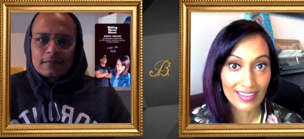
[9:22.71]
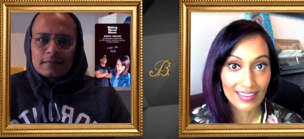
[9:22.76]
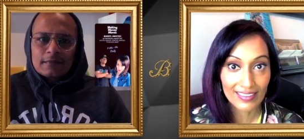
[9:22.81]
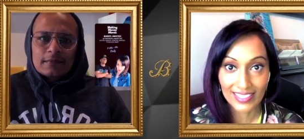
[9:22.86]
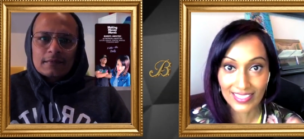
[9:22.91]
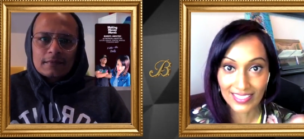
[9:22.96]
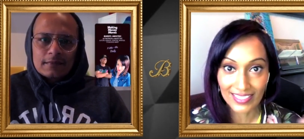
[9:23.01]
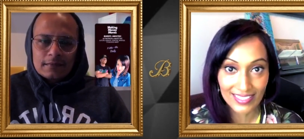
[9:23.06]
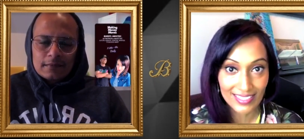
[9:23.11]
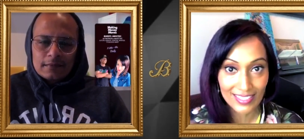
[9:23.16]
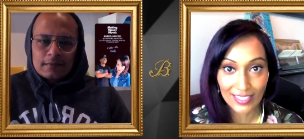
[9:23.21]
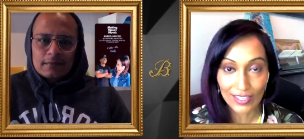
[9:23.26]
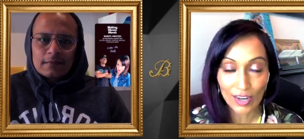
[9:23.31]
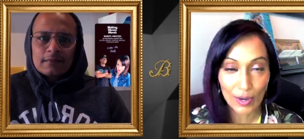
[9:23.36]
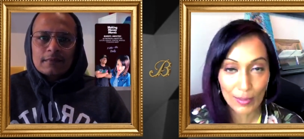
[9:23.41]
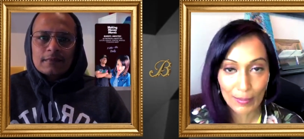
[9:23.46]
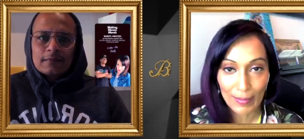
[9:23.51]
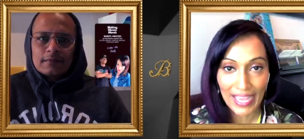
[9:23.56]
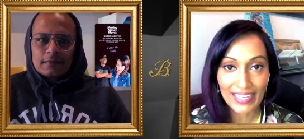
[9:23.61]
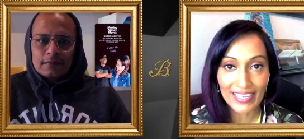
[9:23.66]
Speaker 1: just
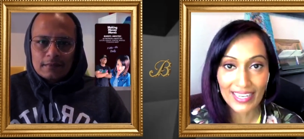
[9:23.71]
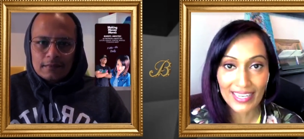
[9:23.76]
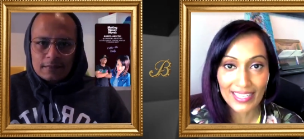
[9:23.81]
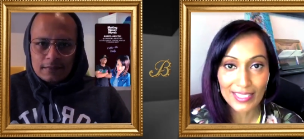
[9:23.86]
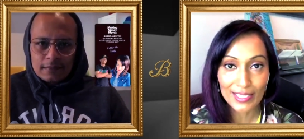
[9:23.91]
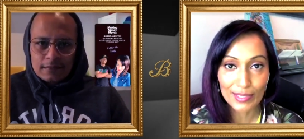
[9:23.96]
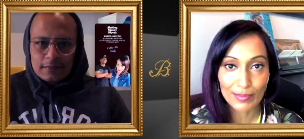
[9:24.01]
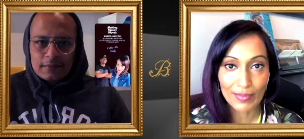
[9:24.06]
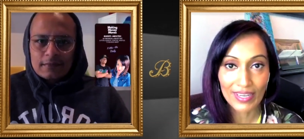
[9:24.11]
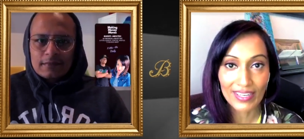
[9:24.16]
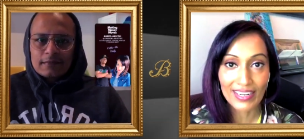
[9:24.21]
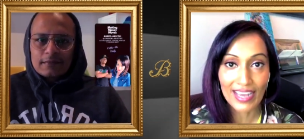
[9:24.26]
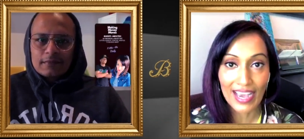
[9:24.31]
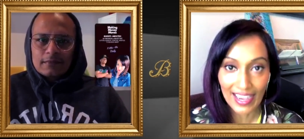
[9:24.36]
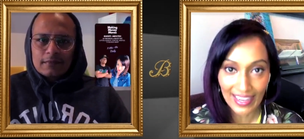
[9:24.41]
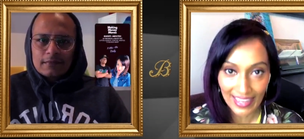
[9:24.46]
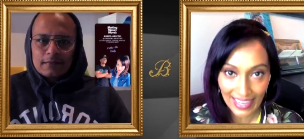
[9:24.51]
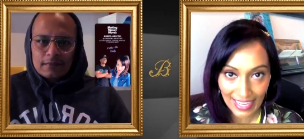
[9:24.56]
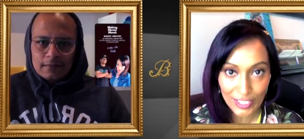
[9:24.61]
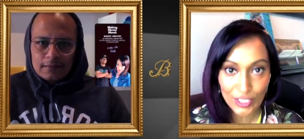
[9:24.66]
automatically smart. I
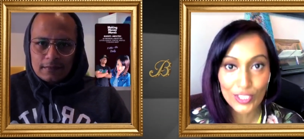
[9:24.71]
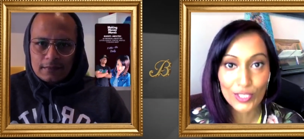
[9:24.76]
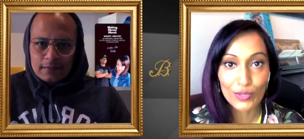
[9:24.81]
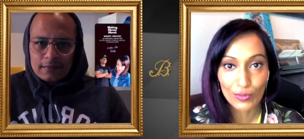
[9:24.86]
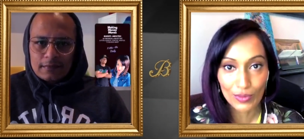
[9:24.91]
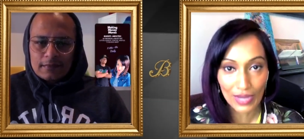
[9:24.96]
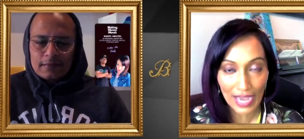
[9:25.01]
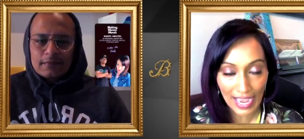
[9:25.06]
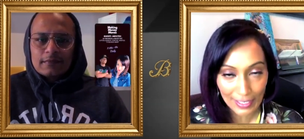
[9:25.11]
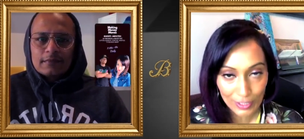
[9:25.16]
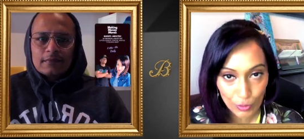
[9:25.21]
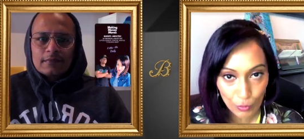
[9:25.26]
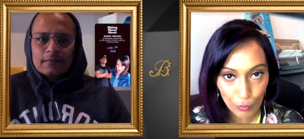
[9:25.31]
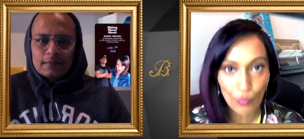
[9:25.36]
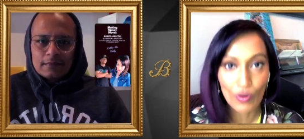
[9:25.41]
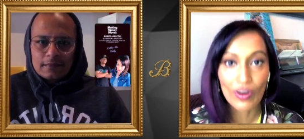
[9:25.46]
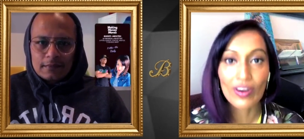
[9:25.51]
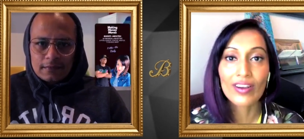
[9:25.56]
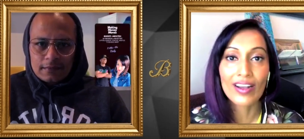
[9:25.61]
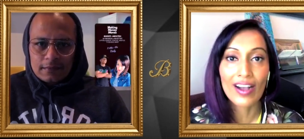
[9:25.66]
actually had to
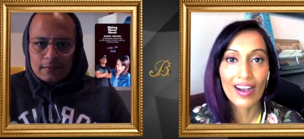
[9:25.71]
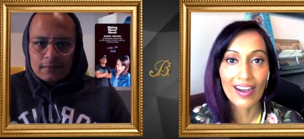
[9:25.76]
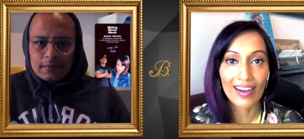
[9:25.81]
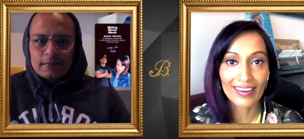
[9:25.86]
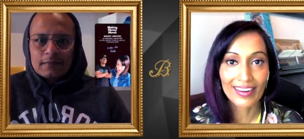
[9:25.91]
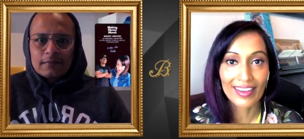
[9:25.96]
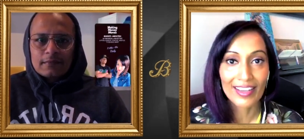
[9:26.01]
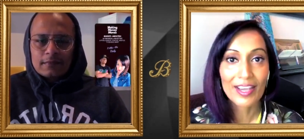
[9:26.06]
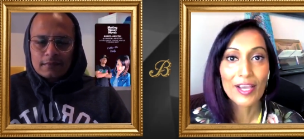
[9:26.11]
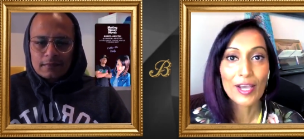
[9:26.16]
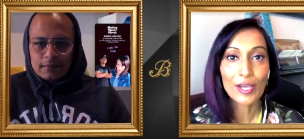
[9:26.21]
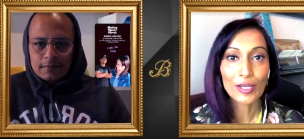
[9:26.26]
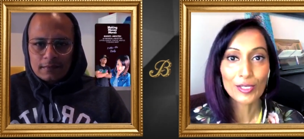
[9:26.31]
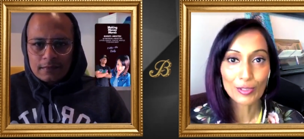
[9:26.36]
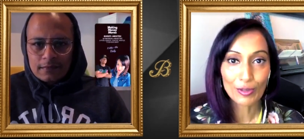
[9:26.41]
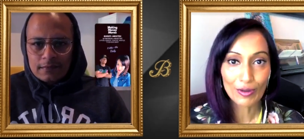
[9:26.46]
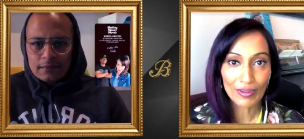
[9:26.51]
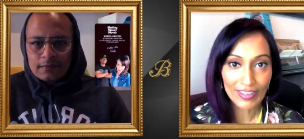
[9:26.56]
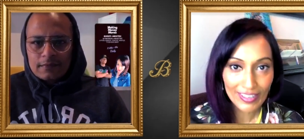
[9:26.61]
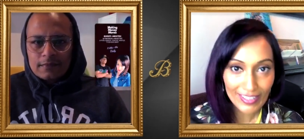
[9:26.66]
work hard to
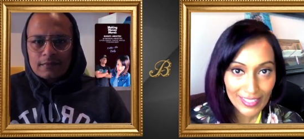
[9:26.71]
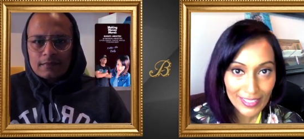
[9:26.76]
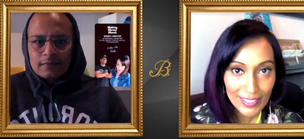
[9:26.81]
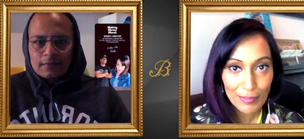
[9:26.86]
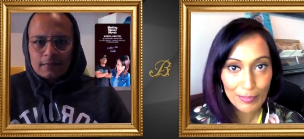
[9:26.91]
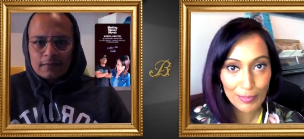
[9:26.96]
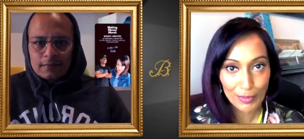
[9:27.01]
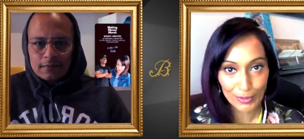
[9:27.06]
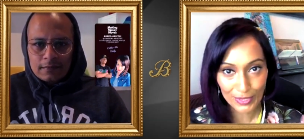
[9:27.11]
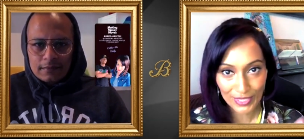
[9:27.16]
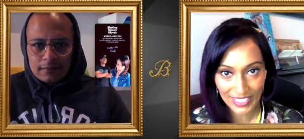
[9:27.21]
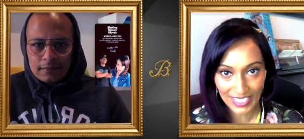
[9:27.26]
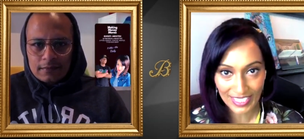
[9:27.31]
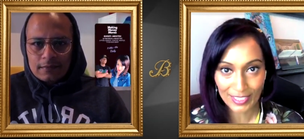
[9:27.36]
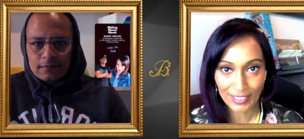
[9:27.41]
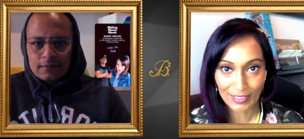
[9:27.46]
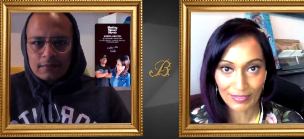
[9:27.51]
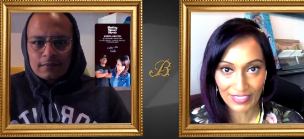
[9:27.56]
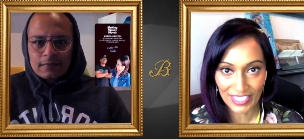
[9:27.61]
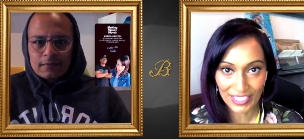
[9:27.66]
learn a process of
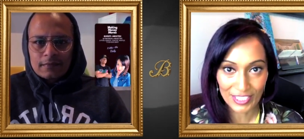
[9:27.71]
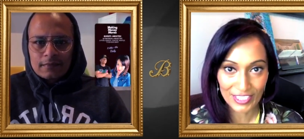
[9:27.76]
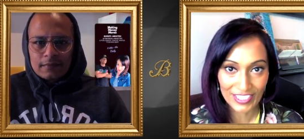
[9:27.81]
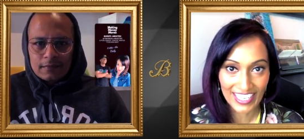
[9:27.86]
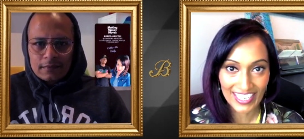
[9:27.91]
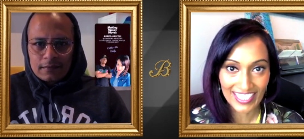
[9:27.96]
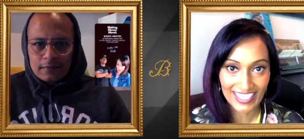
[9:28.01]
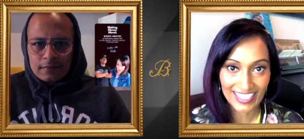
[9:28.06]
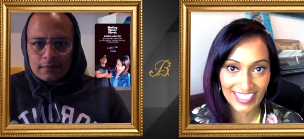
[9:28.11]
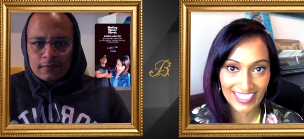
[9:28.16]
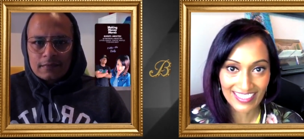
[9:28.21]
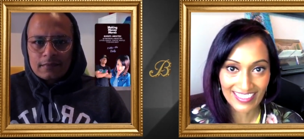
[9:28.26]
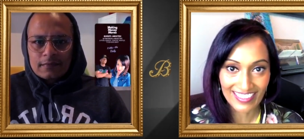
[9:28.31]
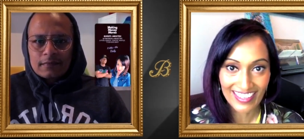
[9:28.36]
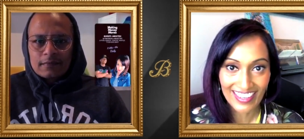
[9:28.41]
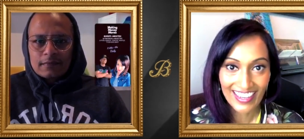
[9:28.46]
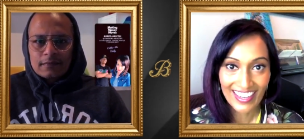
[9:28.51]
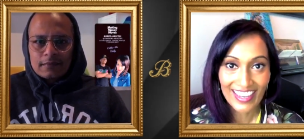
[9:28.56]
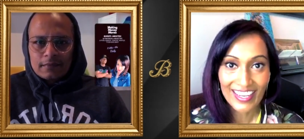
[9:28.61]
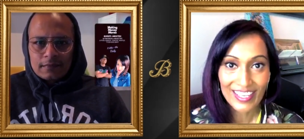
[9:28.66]
education.
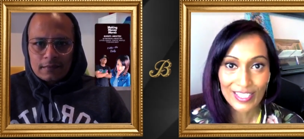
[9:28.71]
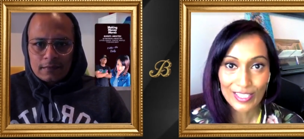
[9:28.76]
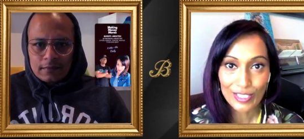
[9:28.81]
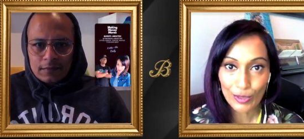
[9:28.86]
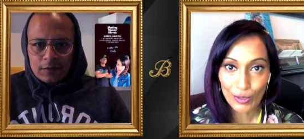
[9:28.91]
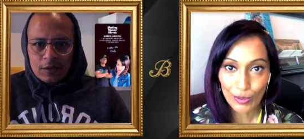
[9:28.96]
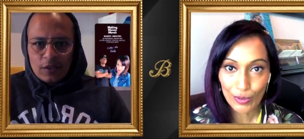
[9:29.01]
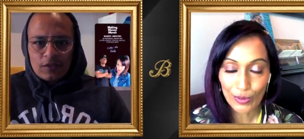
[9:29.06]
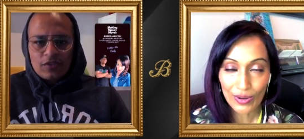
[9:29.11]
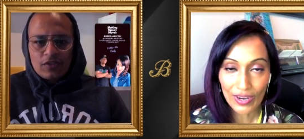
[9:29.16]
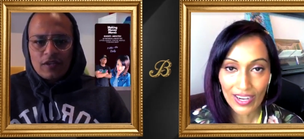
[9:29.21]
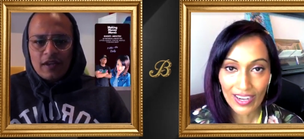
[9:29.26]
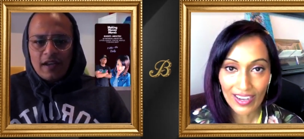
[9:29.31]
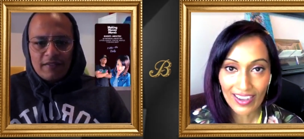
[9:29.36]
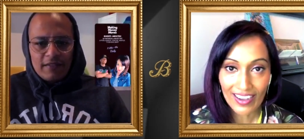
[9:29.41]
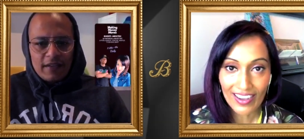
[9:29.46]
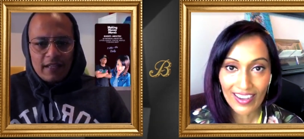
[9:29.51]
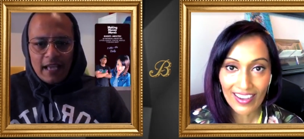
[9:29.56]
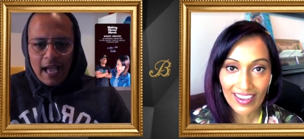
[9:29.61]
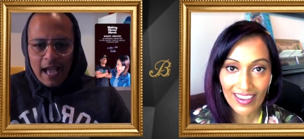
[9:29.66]
Speaker 2: So, did you have
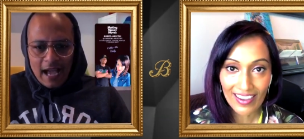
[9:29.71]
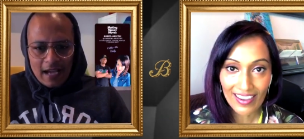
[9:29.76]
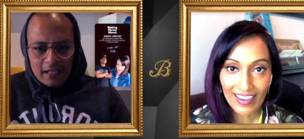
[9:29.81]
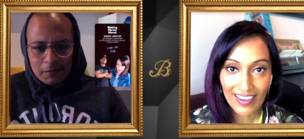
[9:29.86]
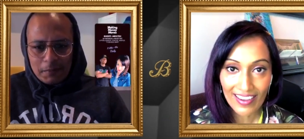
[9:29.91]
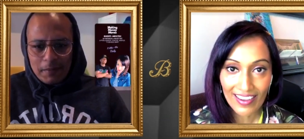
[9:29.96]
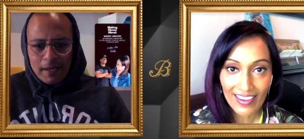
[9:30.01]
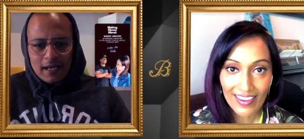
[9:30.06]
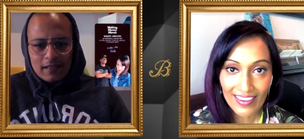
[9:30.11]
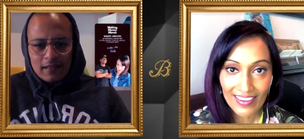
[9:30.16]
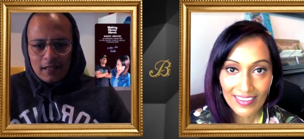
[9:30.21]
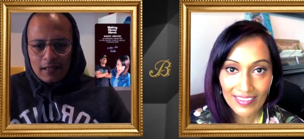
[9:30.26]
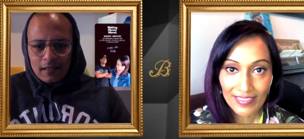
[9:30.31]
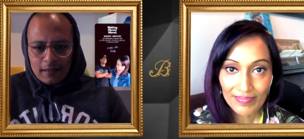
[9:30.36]
any hacks back then?